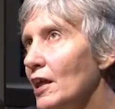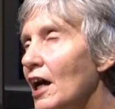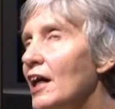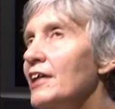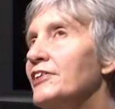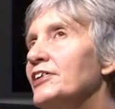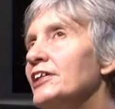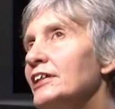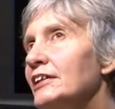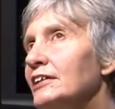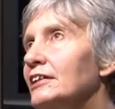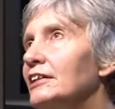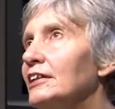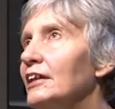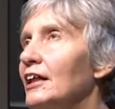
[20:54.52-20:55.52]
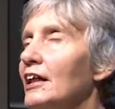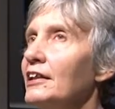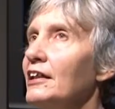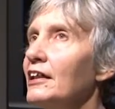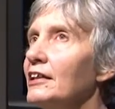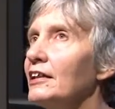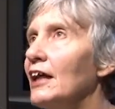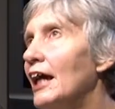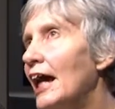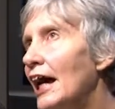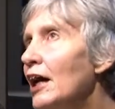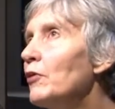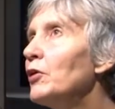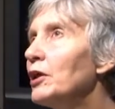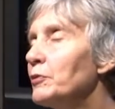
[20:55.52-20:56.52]
I think
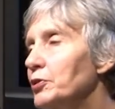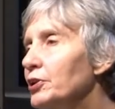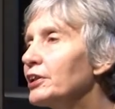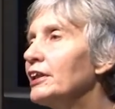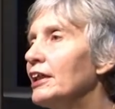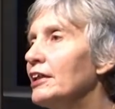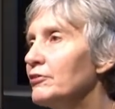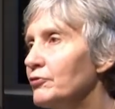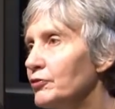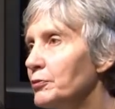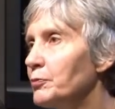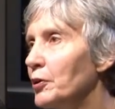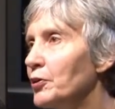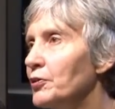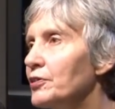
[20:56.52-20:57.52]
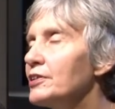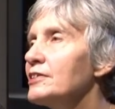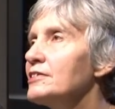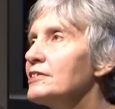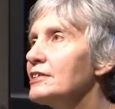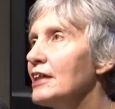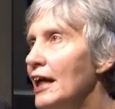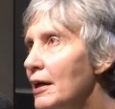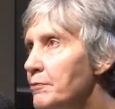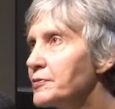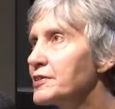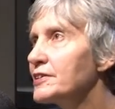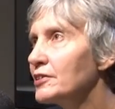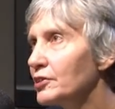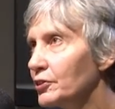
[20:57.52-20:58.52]
how I would account for both is
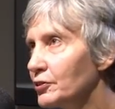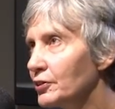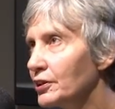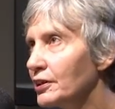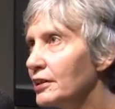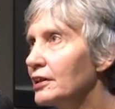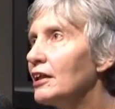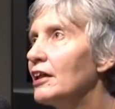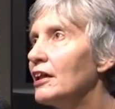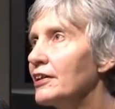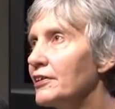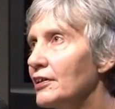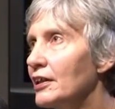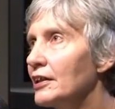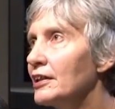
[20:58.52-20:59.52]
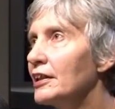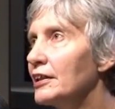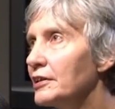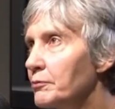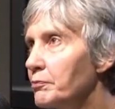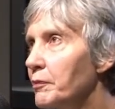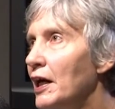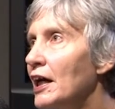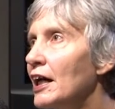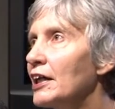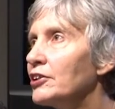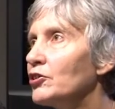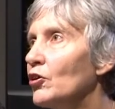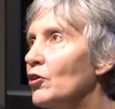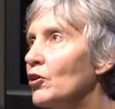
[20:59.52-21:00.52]
absolutely. In
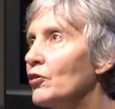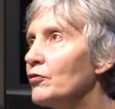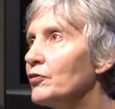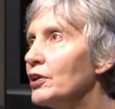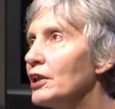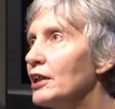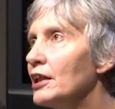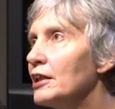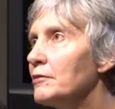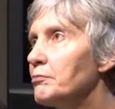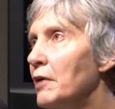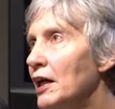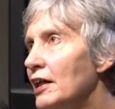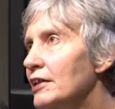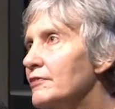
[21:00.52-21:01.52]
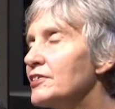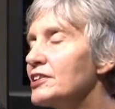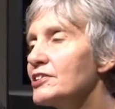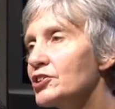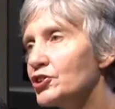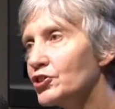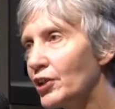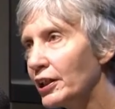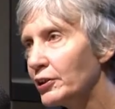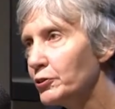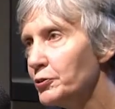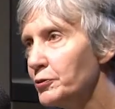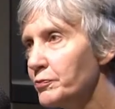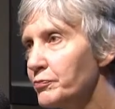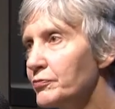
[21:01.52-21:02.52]
part of the
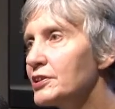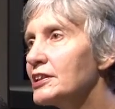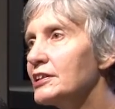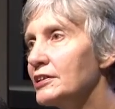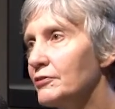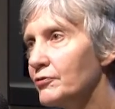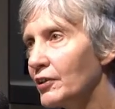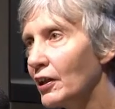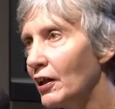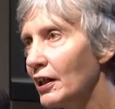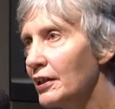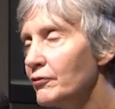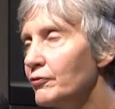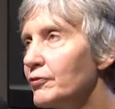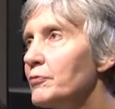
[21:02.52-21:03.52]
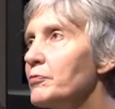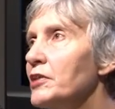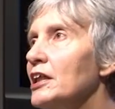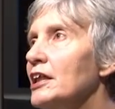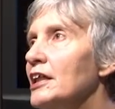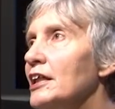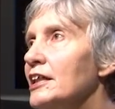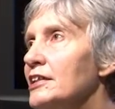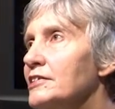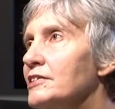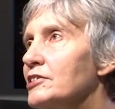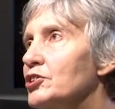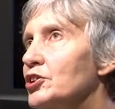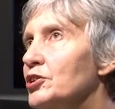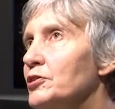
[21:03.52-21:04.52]
struggle to live life
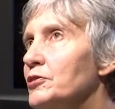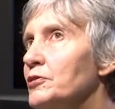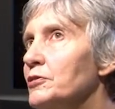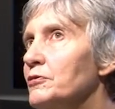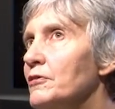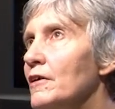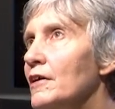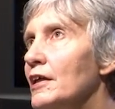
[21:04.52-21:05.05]
is to